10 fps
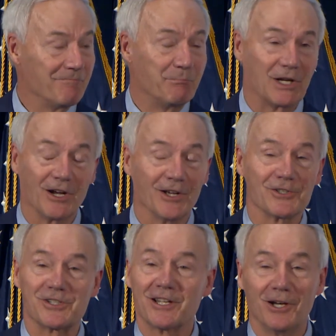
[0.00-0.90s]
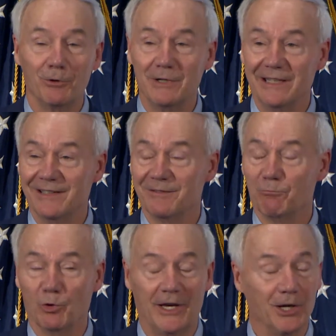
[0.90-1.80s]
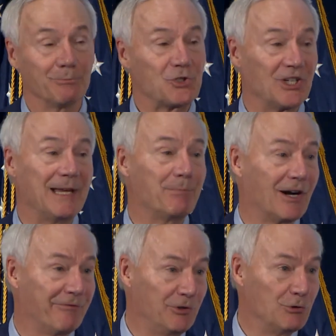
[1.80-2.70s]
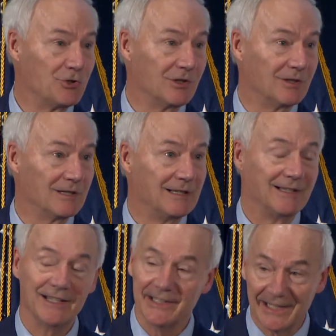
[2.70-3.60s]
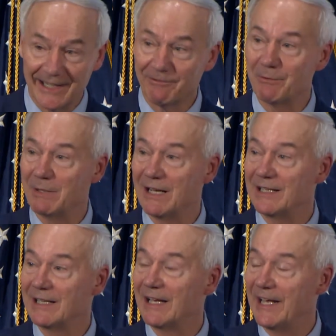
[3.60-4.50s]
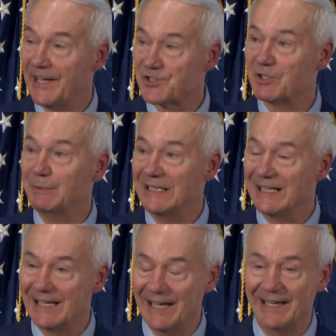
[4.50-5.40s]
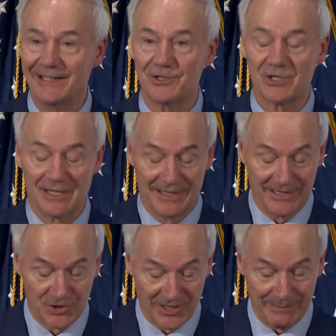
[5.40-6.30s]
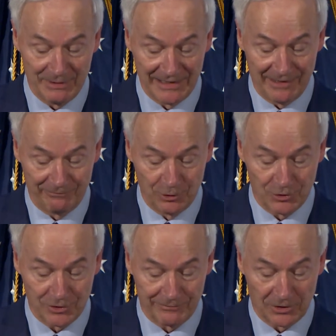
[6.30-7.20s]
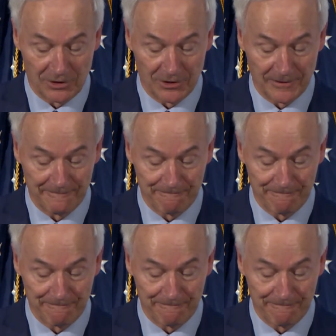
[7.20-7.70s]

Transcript: because coding will help shape our future, and everybody has to be engaged in shaping that future for all.